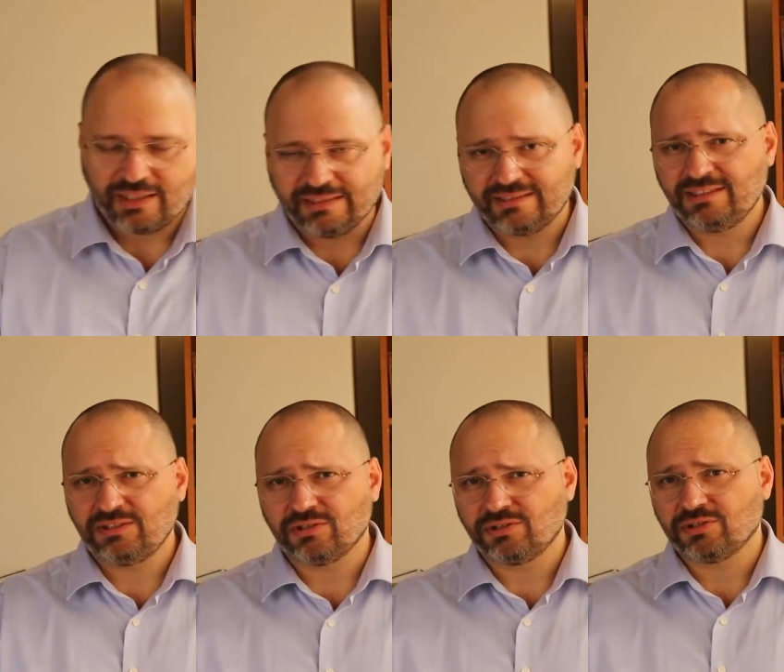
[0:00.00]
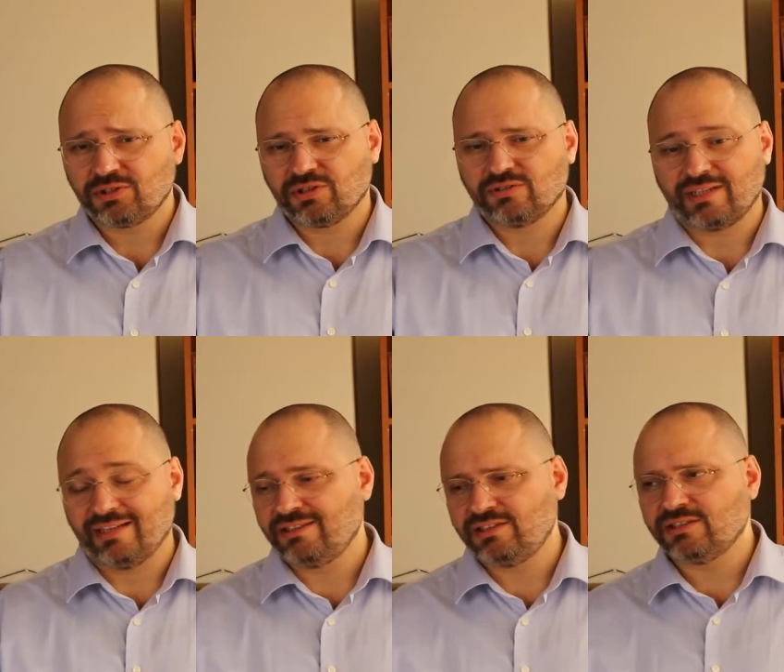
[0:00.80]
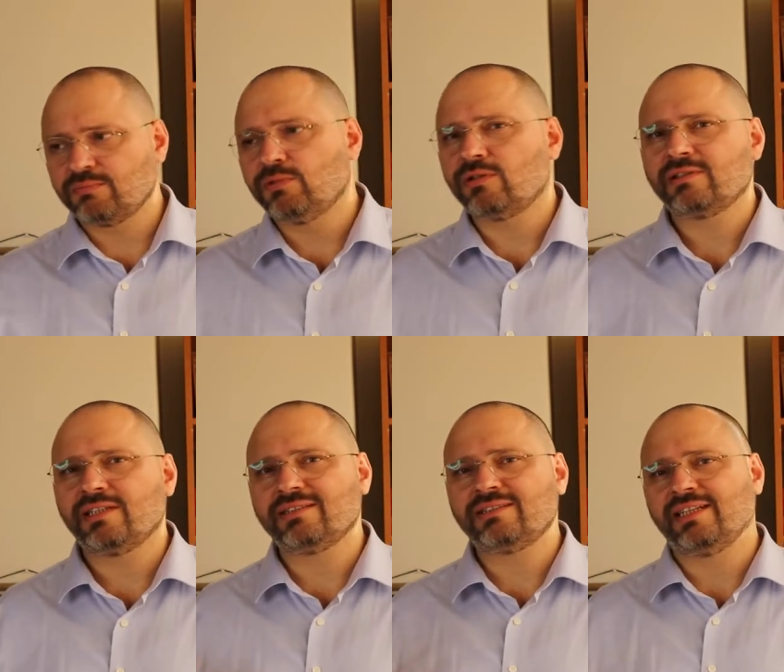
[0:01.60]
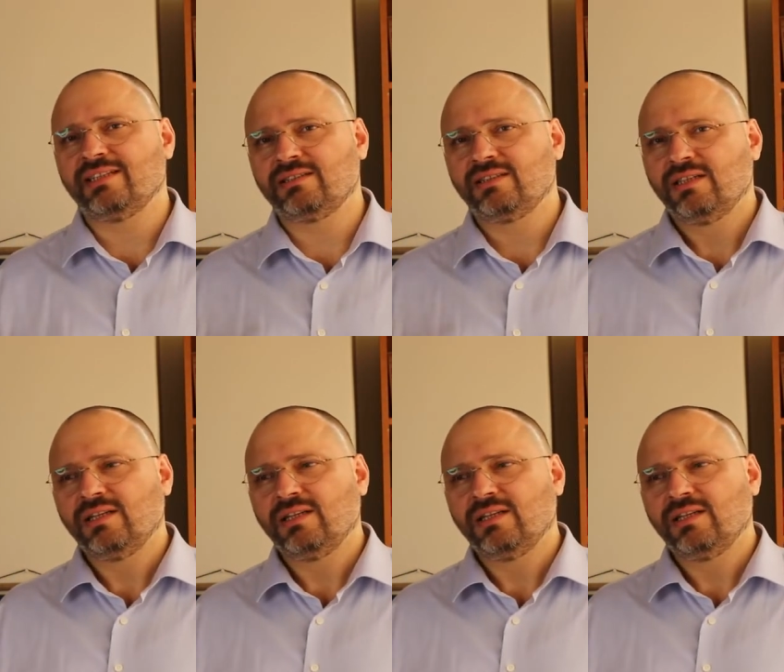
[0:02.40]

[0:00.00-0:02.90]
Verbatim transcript: And this also shows, and this is more than ten